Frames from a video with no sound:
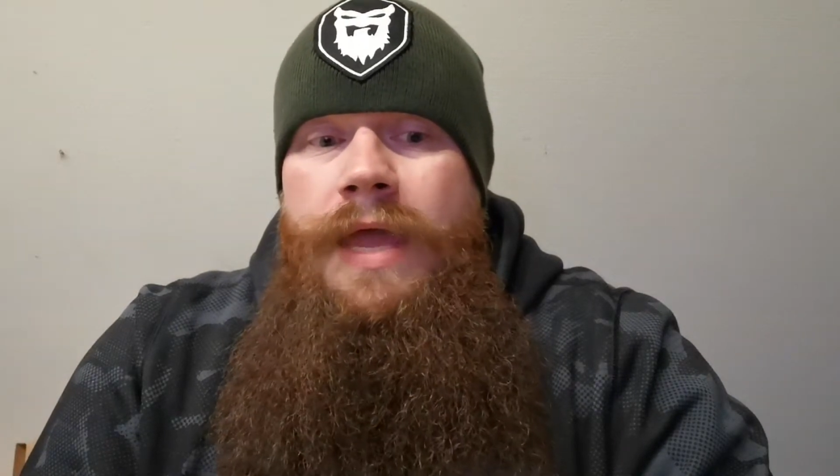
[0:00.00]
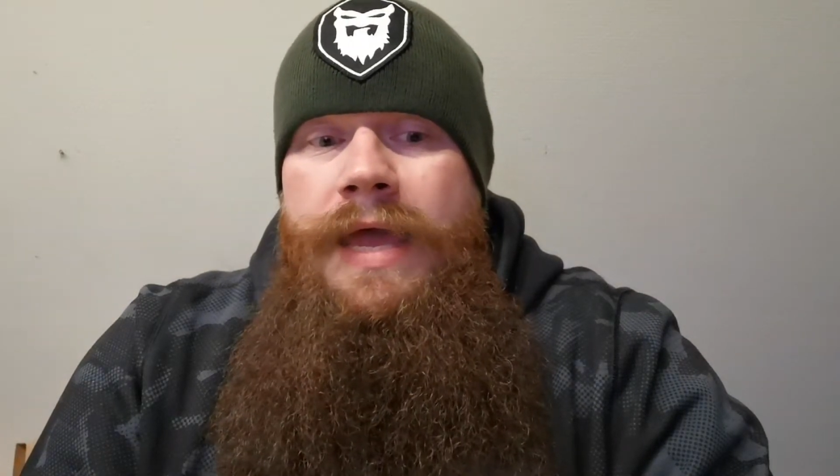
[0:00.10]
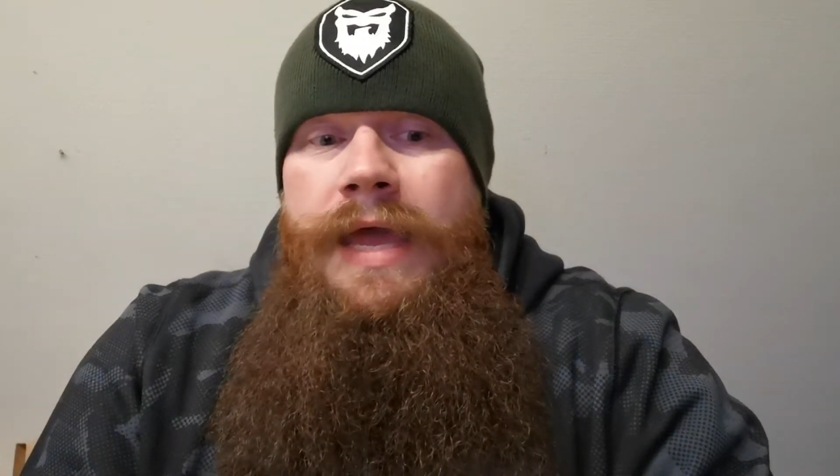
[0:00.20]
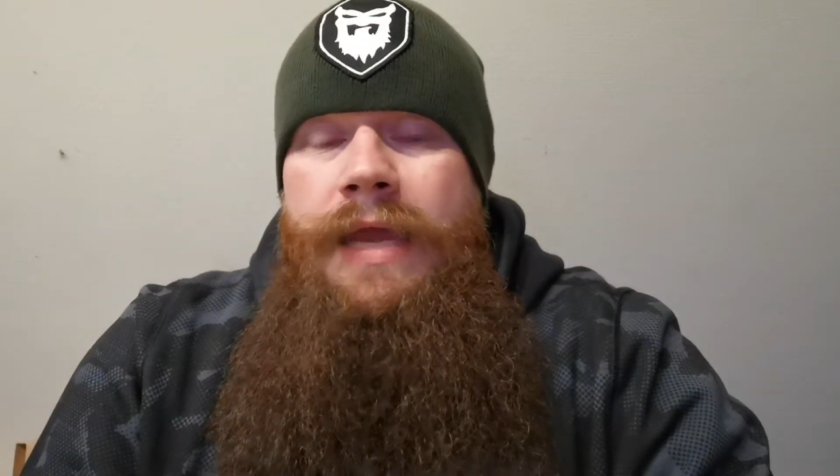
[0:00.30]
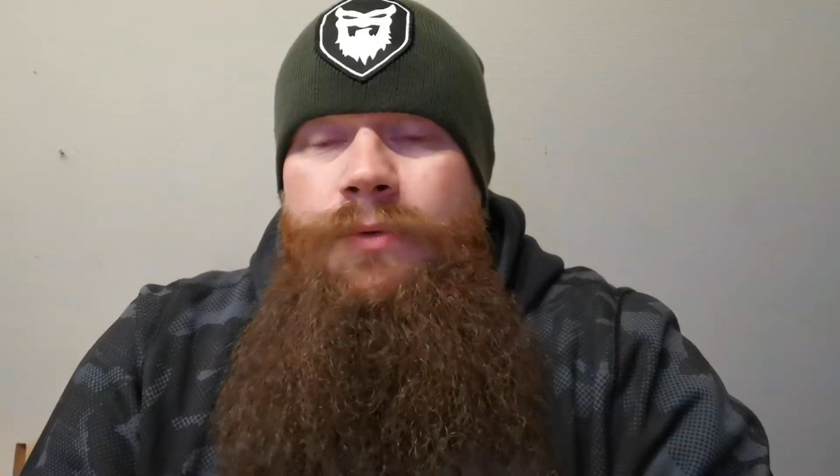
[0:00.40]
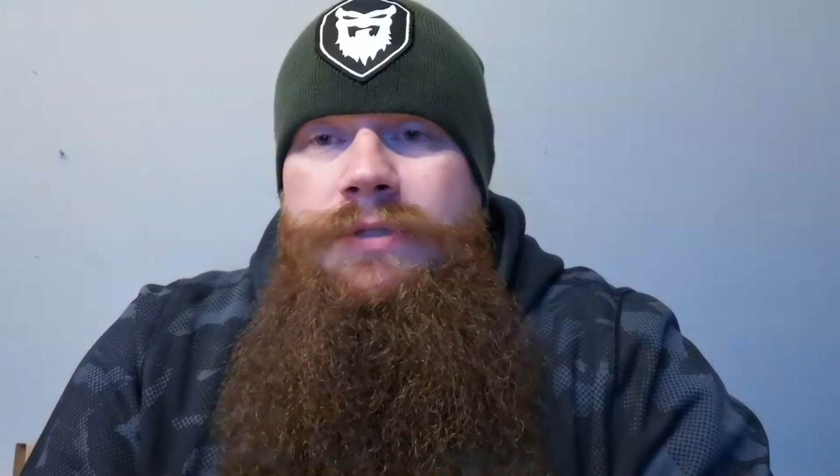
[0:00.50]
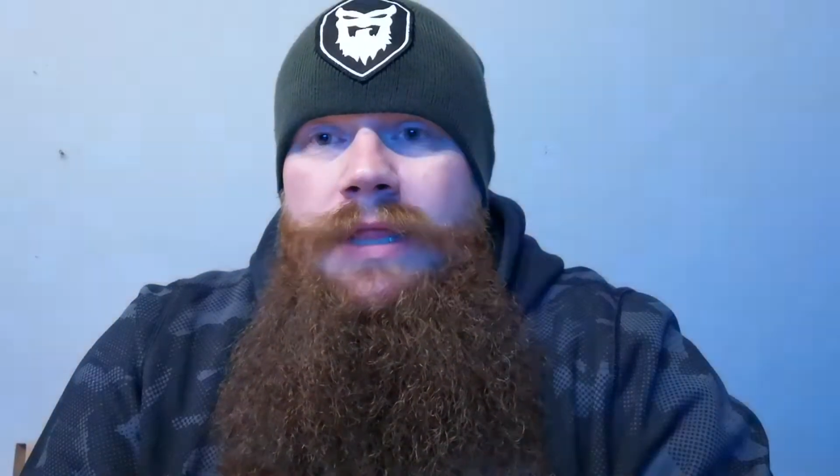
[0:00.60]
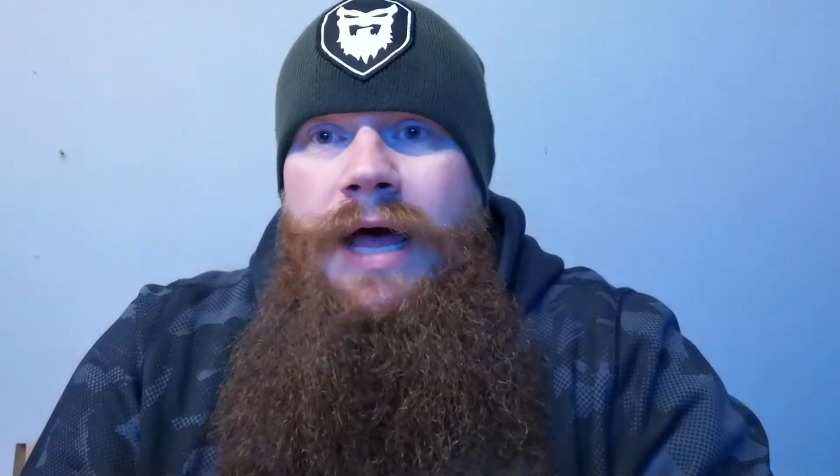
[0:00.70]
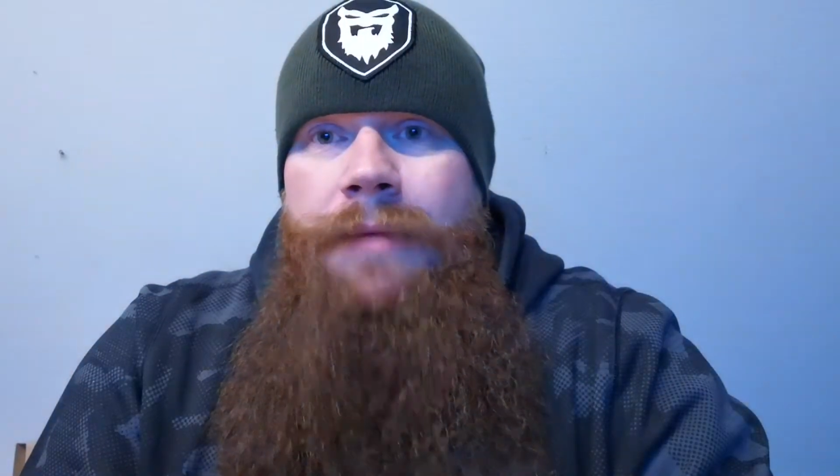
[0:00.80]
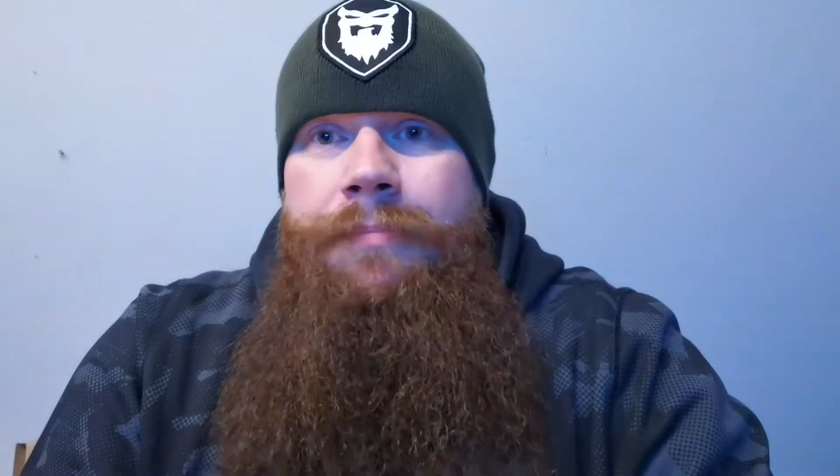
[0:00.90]
And it was a
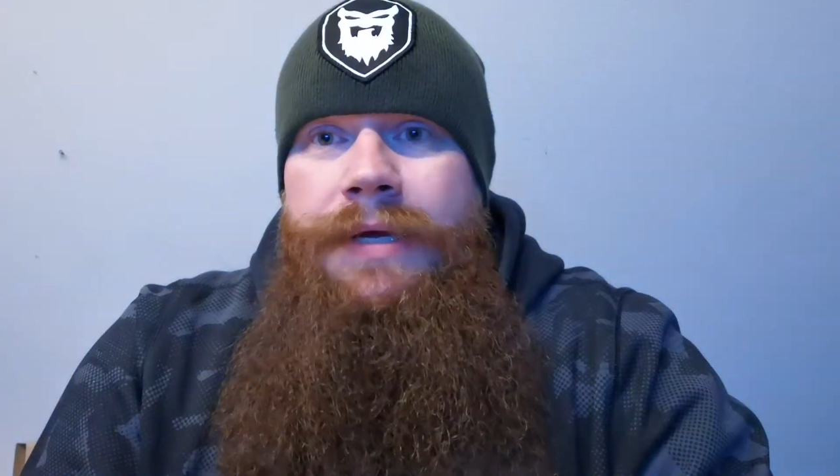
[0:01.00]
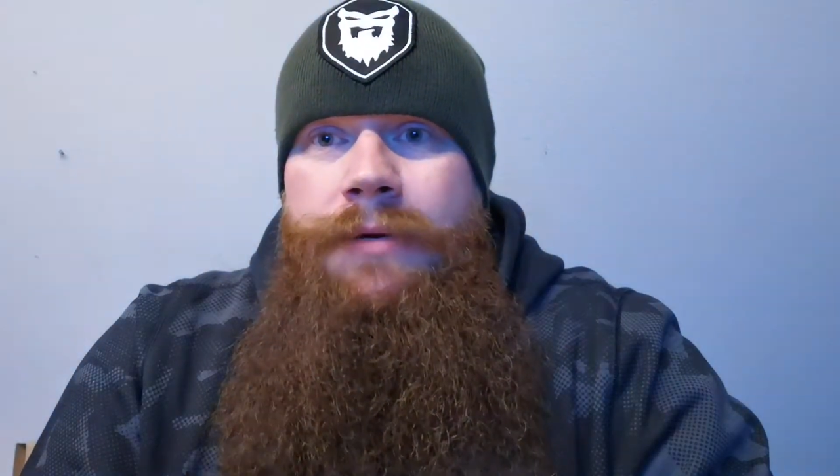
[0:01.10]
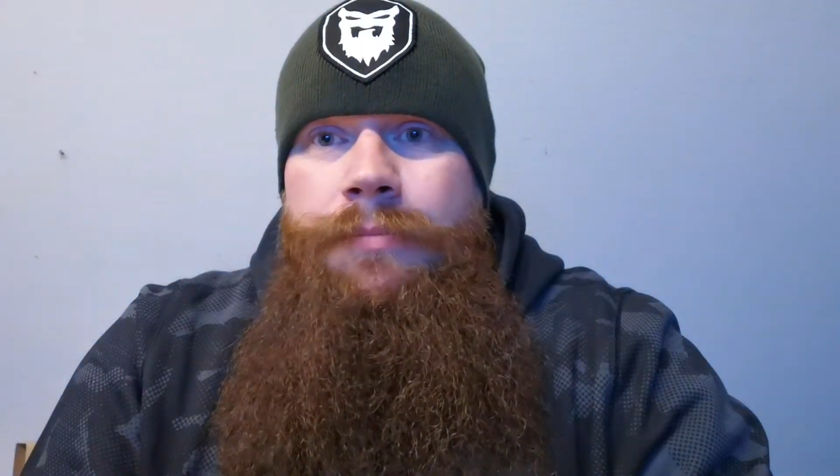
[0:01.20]
lot better